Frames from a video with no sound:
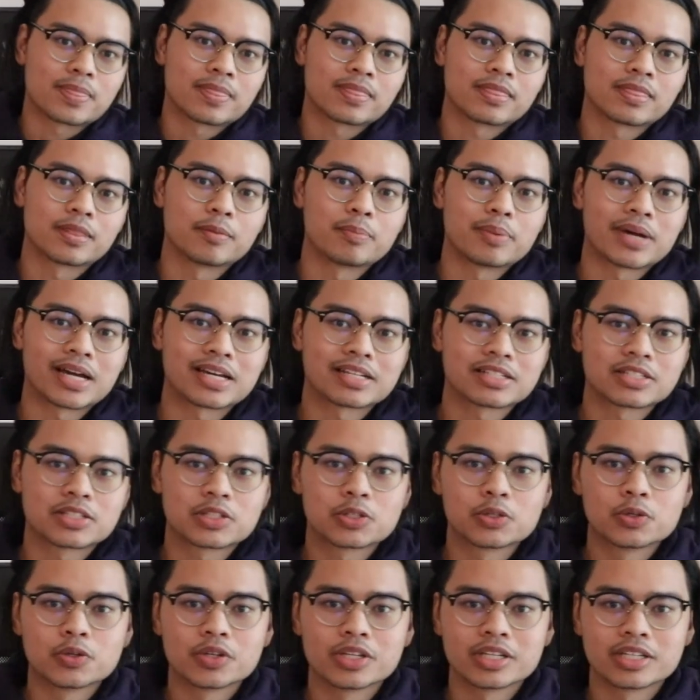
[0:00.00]
The past
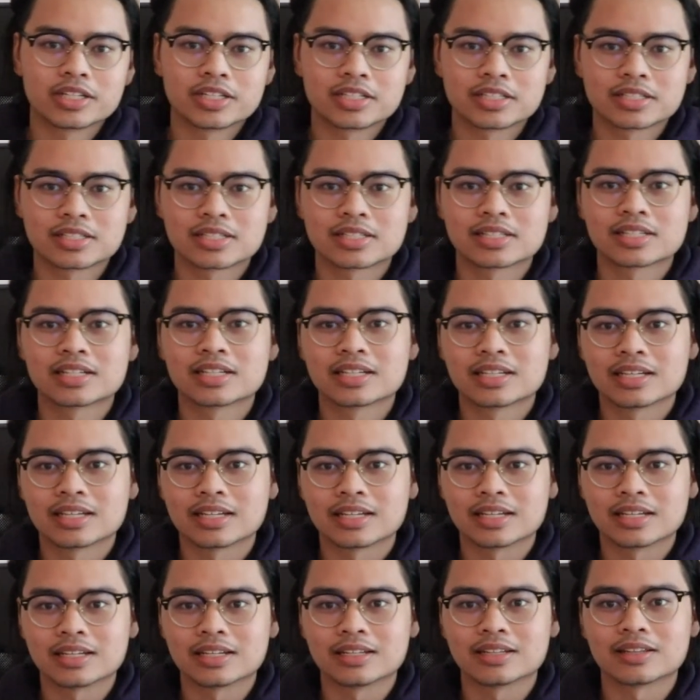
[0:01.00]
2 years,
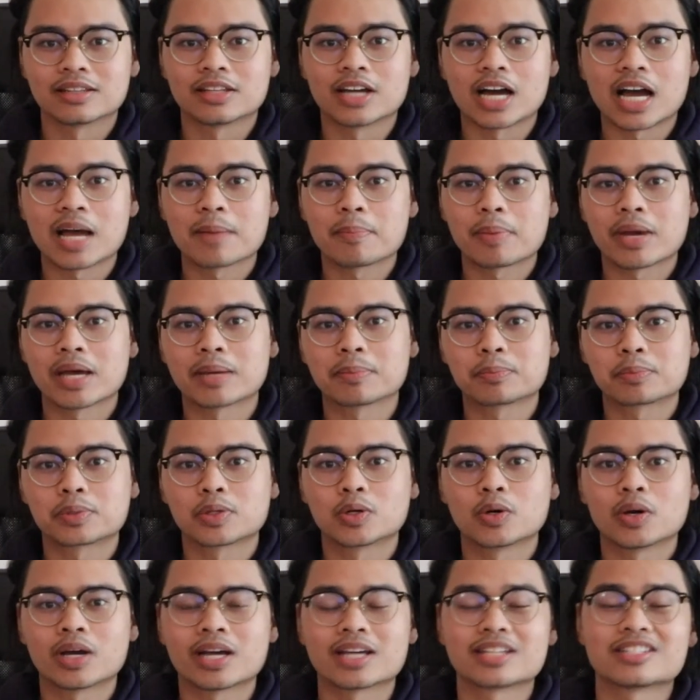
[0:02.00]
the iPad
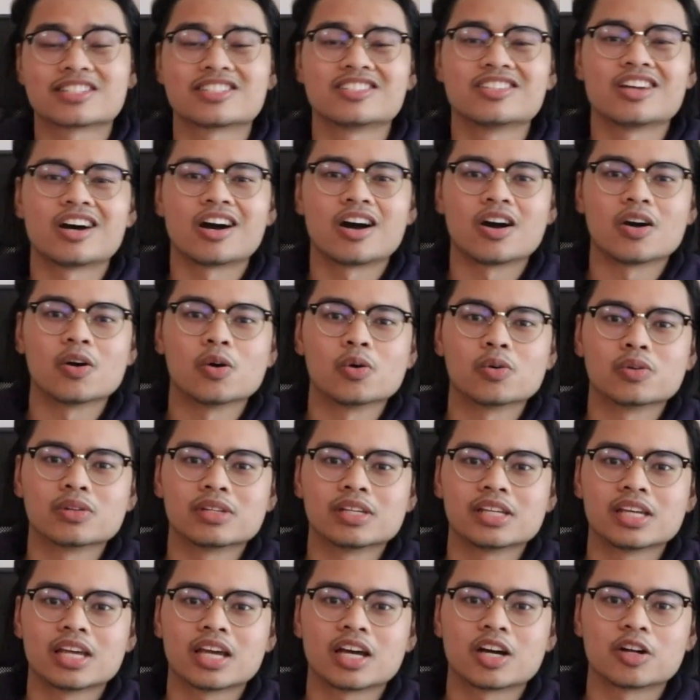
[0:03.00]
Pro has not
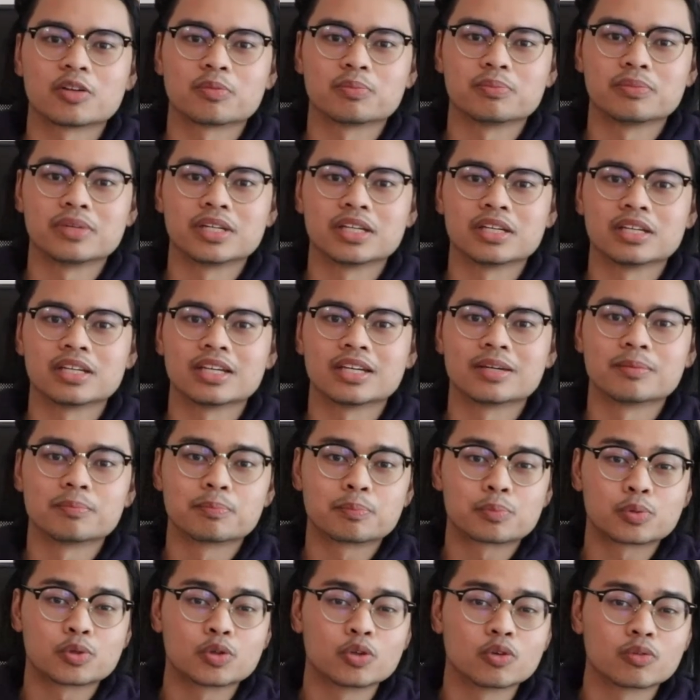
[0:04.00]
only helped me
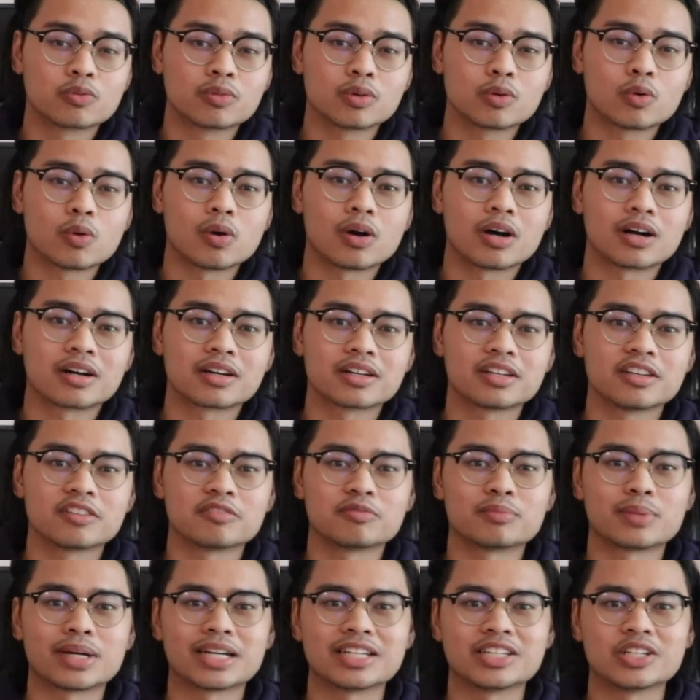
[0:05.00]
improve the quality of
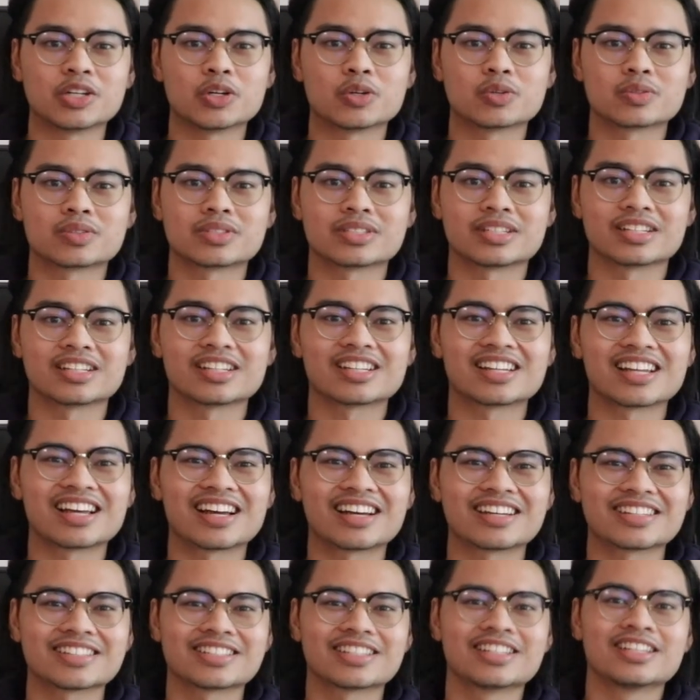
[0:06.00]
my notes in
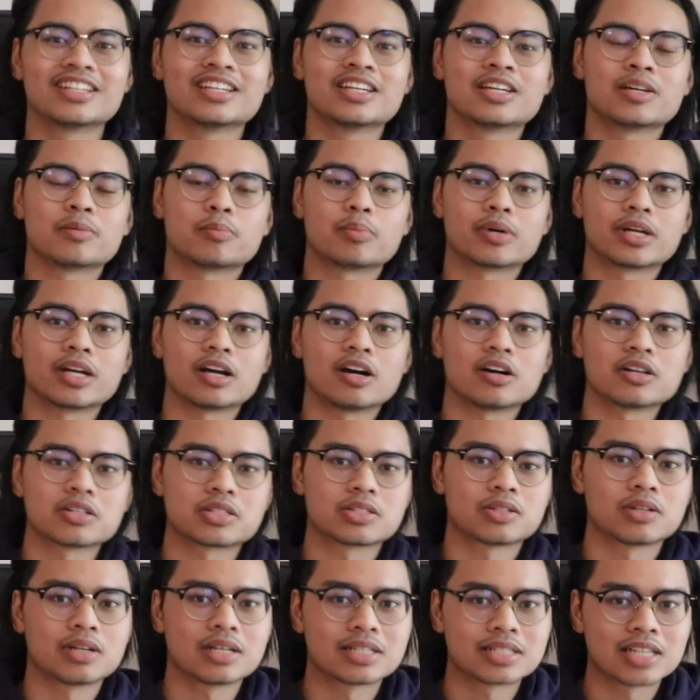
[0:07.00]
class, but it
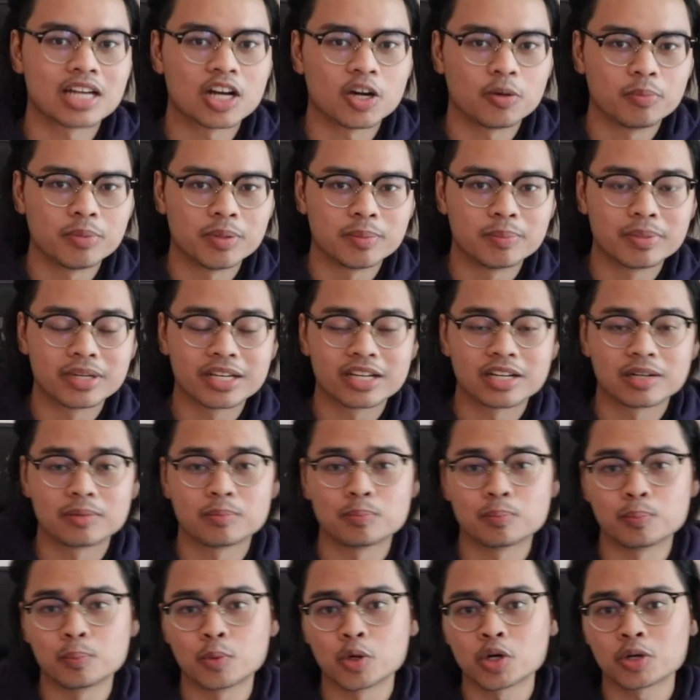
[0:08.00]
also has helped me become
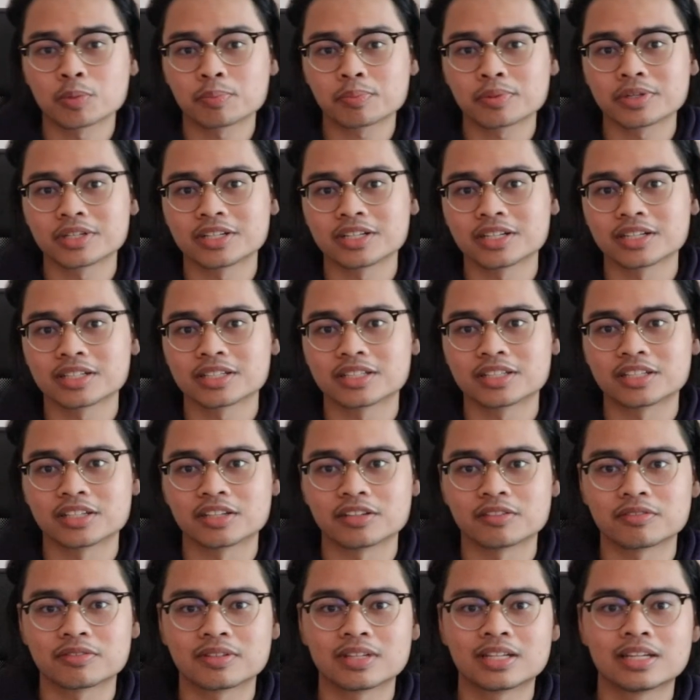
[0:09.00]
more
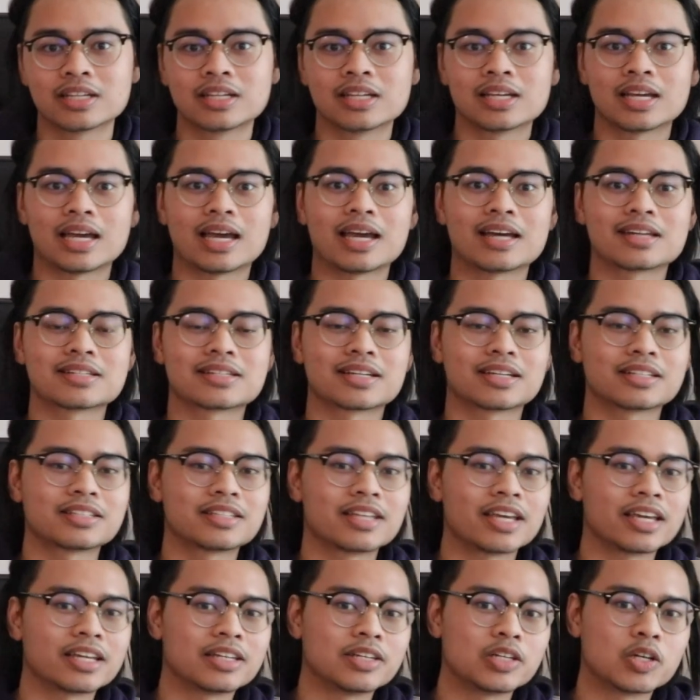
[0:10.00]
productive as I
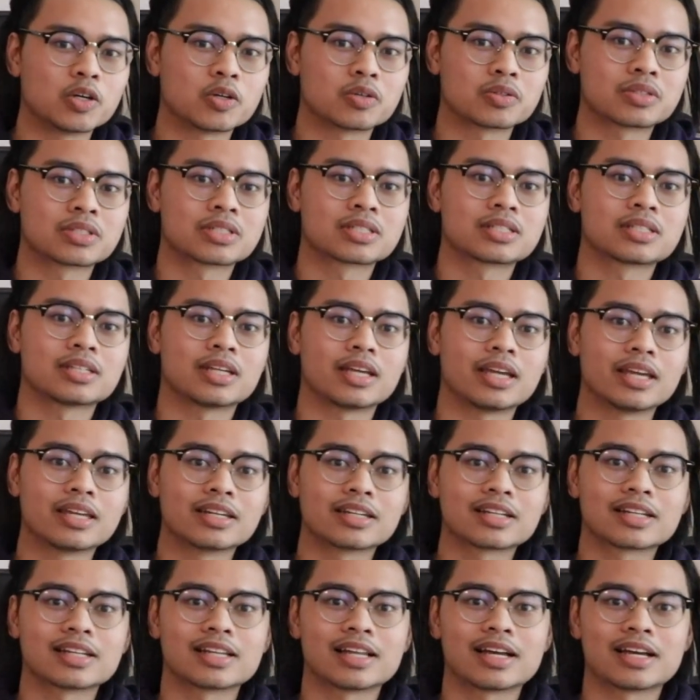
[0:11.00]
take notes in
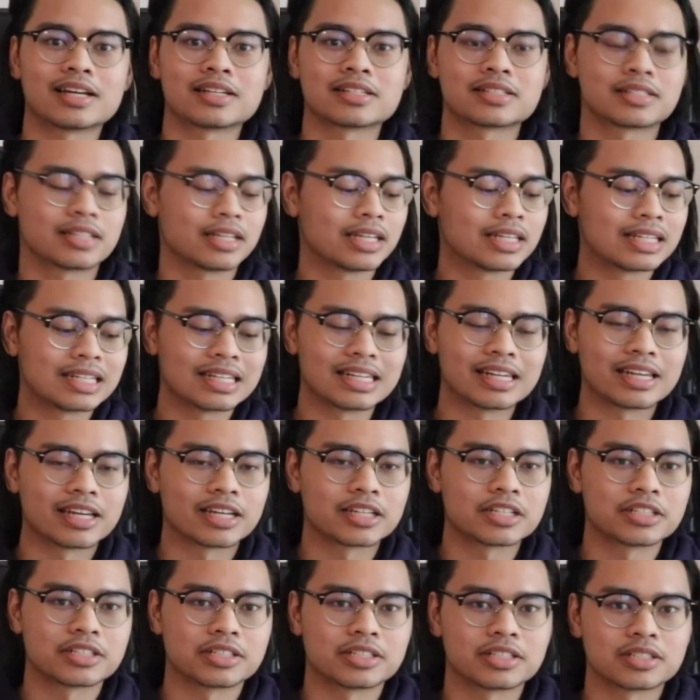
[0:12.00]
class, in
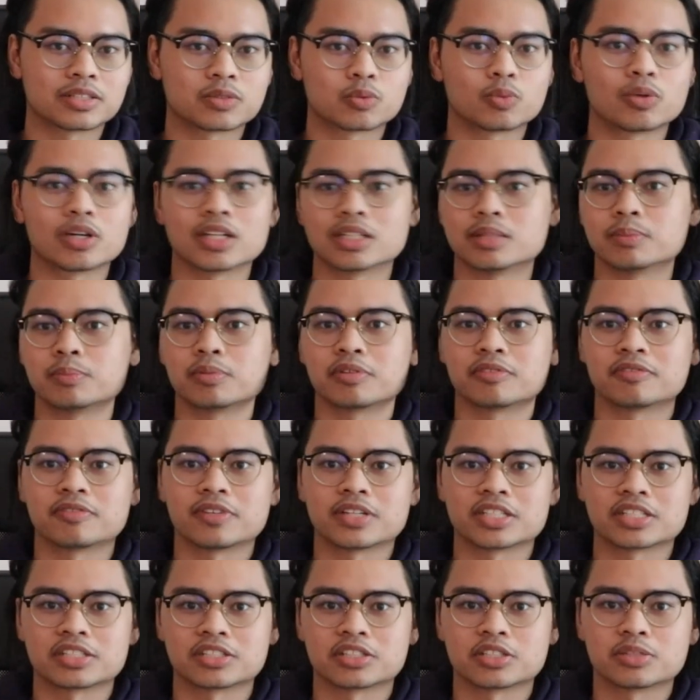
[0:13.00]
lectures, while the
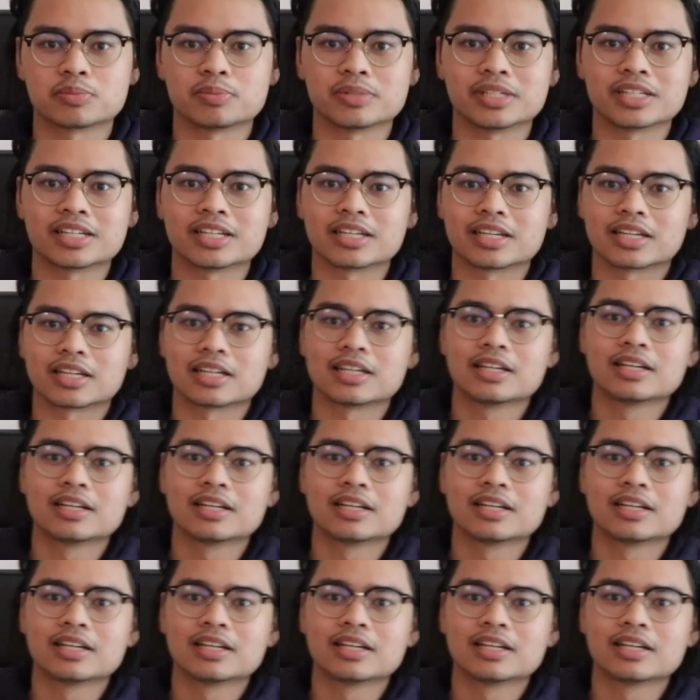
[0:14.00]
professor is speaking.